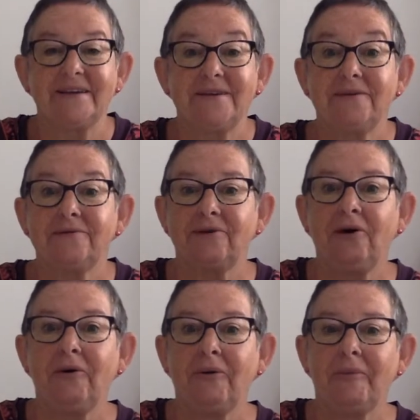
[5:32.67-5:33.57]

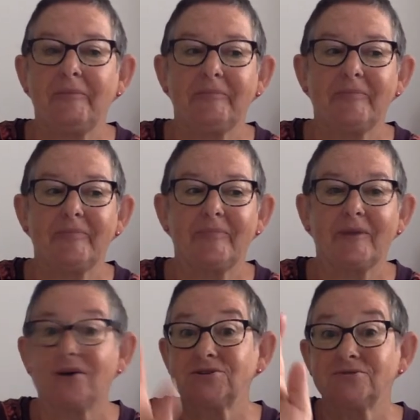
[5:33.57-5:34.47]
So,
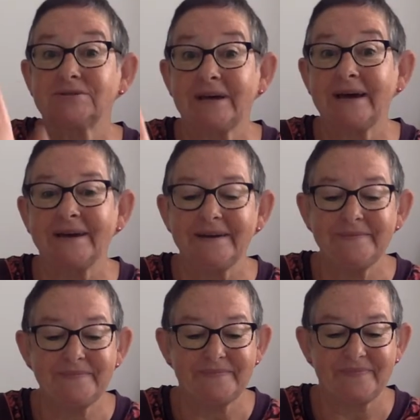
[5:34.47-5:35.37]
I shall say,
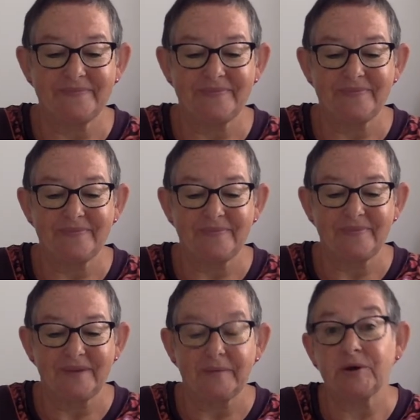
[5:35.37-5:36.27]

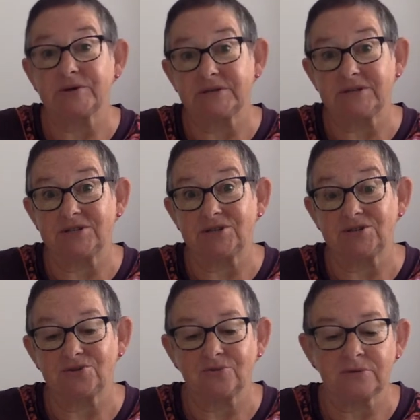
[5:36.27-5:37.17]
because this is just
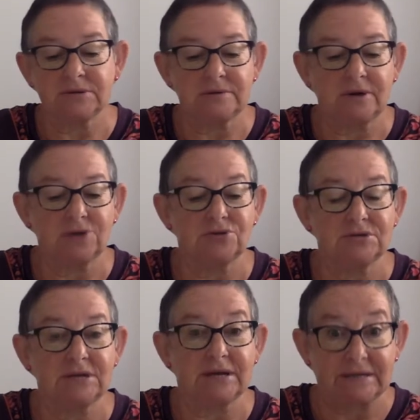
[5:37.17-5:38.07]
short, I shall
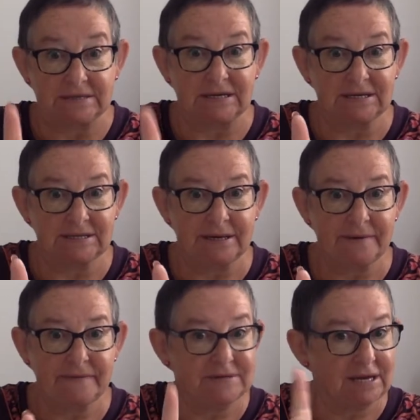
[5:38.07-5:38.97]
say, stay safe,
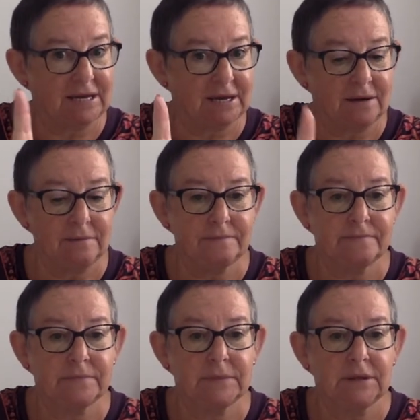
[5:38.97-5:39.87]
take care.
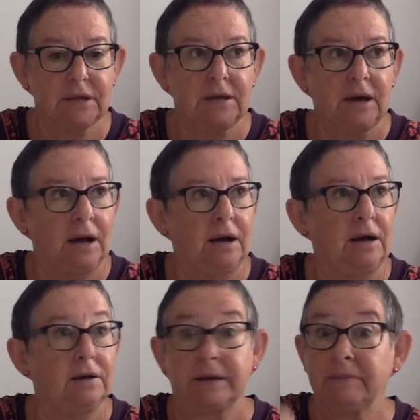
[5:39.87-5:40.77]

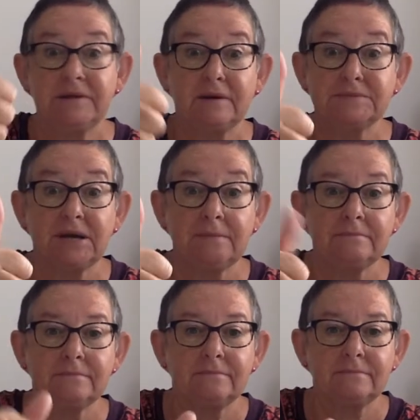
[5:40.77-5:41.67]
Give me a thumbs up.
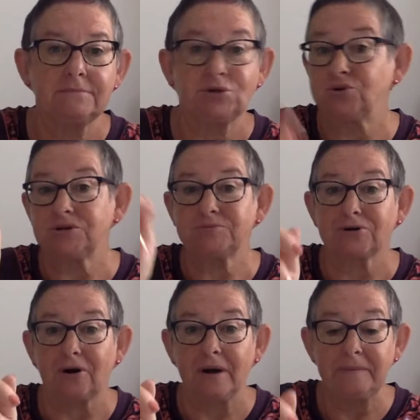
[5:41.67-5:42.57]
Do
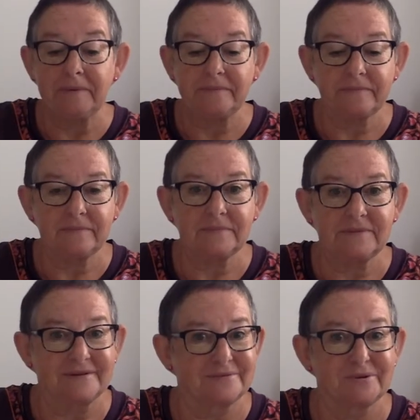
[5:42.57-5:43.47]
subscribe,
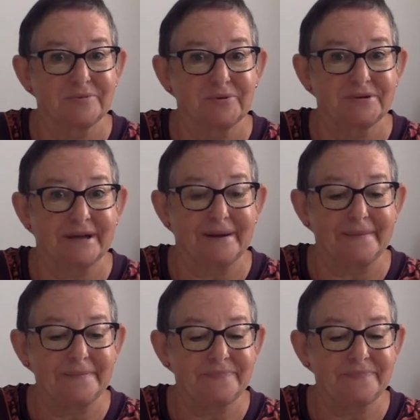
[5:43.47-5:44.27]
because there was more to come.